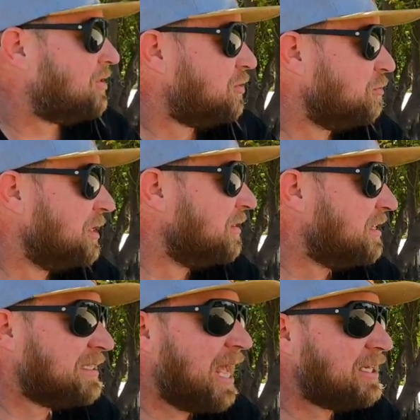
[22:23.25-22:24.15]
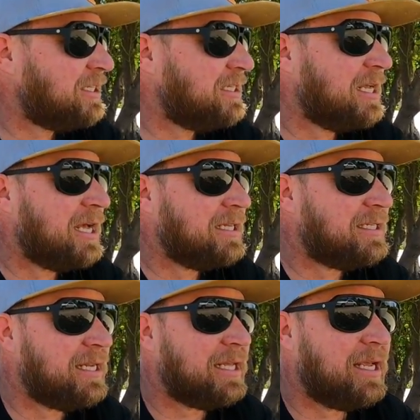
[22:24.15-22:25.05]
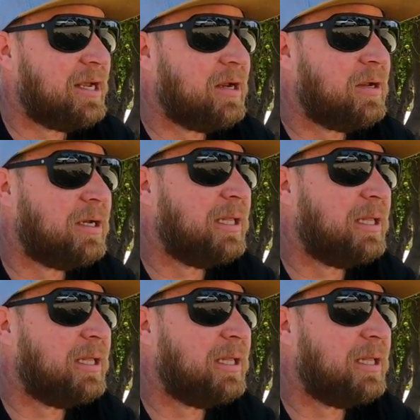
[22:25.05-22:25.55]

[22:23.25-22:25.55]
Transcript: It's surreal that it's actually done, sitting here,